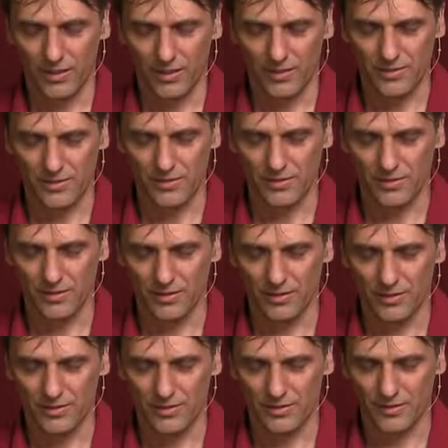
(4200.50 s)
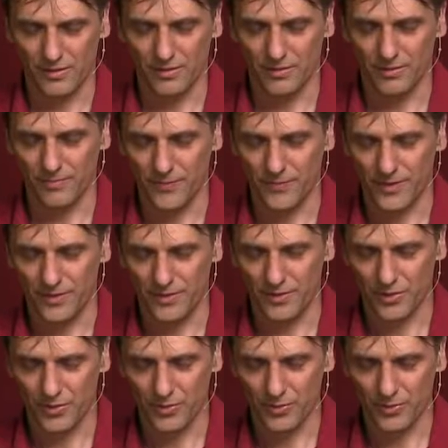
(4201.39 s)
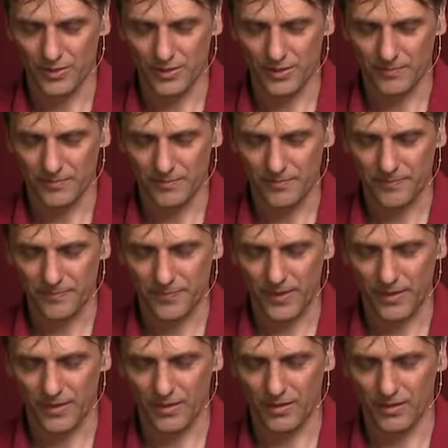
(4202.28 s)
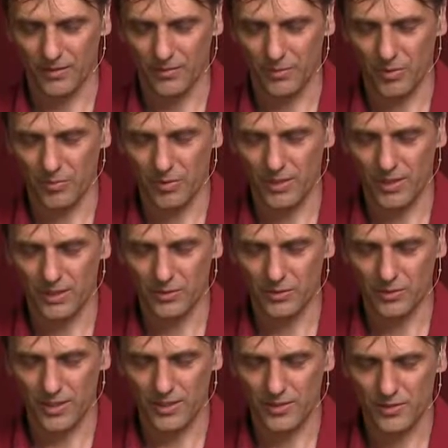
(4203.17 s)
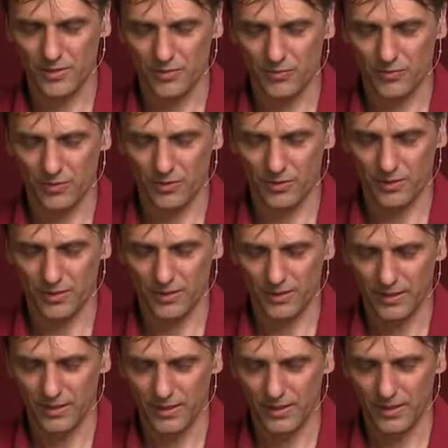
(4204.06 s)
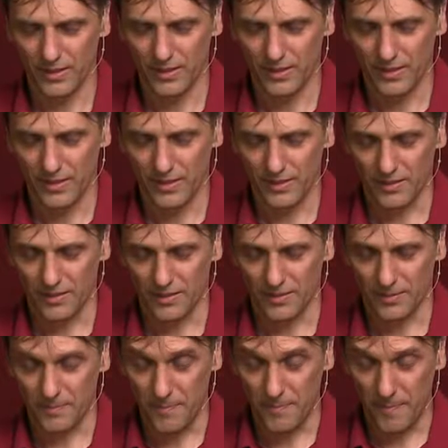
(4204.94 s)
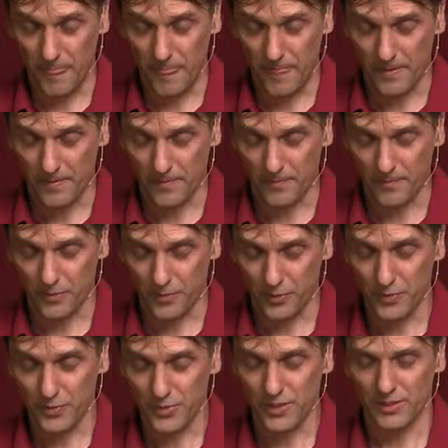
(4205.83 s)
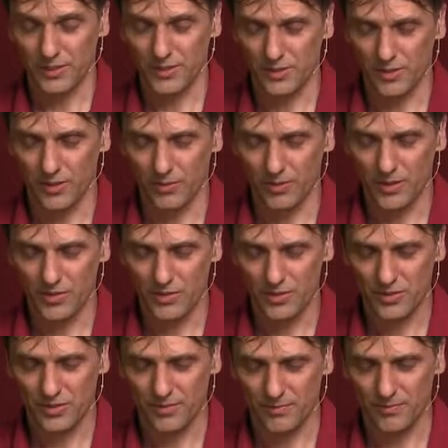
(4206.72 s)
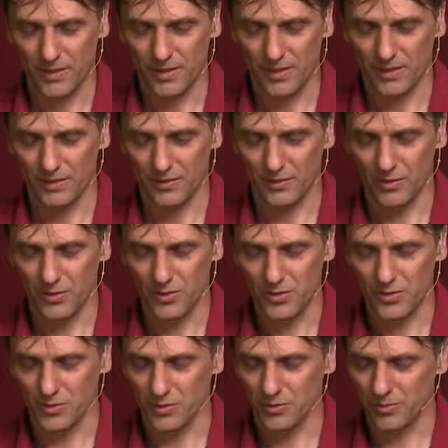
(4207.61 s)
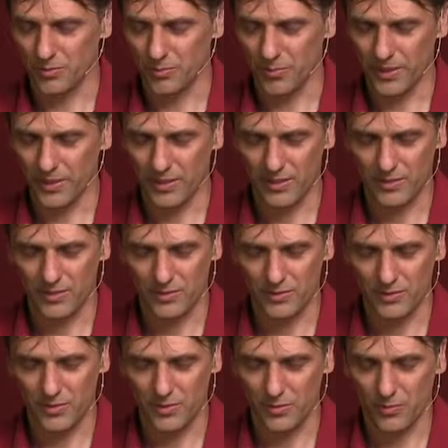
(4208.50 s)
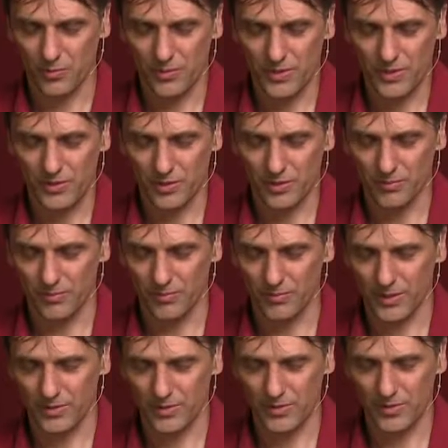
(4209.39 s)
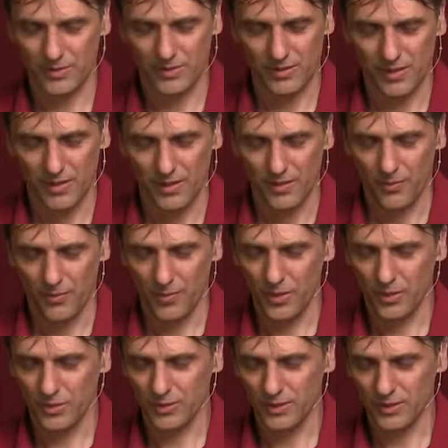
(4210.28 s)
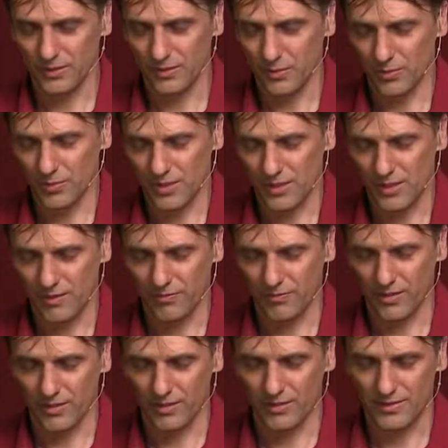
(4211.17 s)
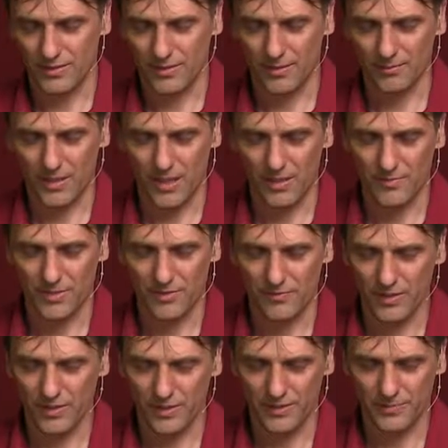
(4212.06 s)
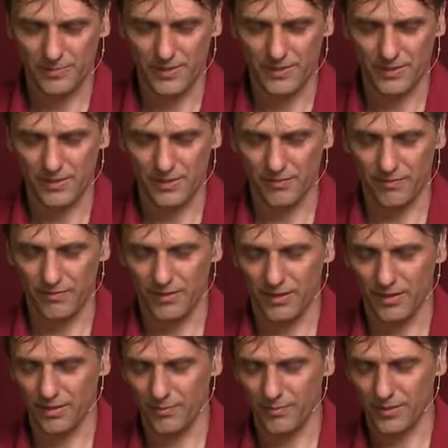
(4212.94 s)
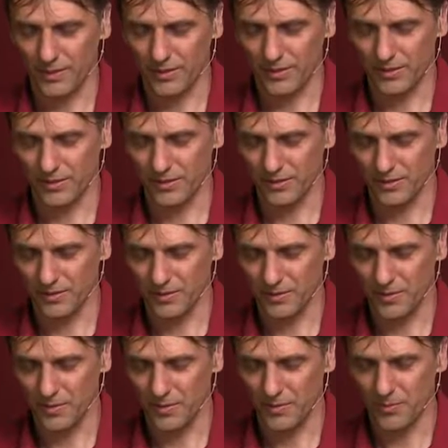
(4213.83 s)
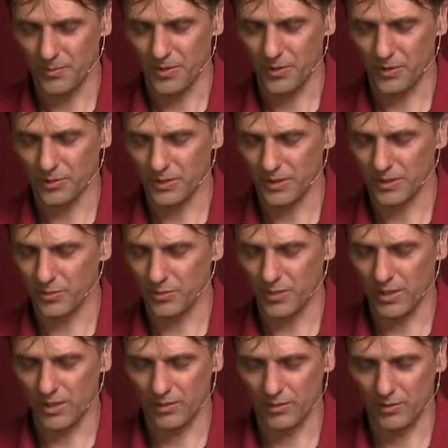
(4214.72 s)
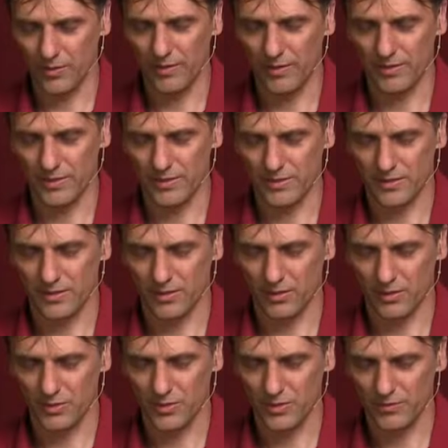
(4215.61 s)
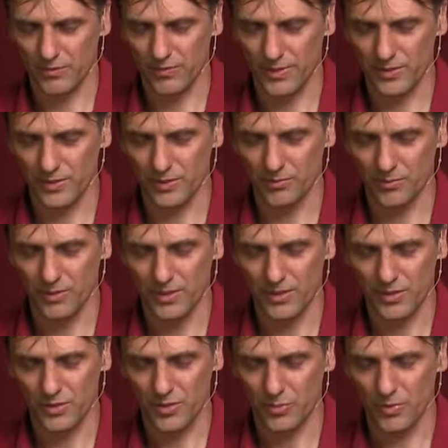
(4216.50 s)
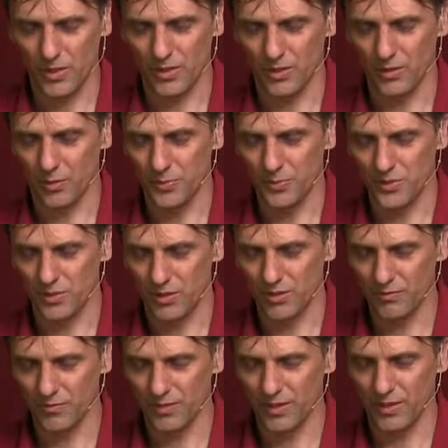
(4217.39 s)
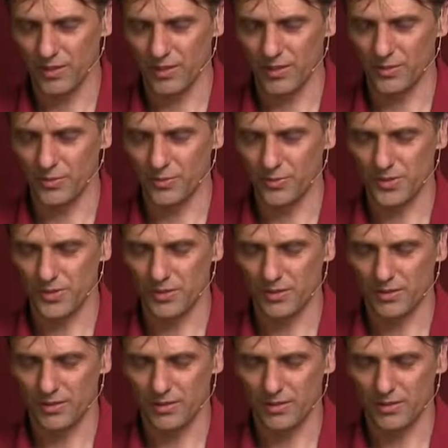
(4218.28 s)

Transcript: us as a, as a duty. Uh, we would like to ask you for uh, for using this knowledge and also bring us also wisdom because we know that those stuff are sometimes very expensive but uh, we know that you, you gave us lots of wisdom so we can observe and use it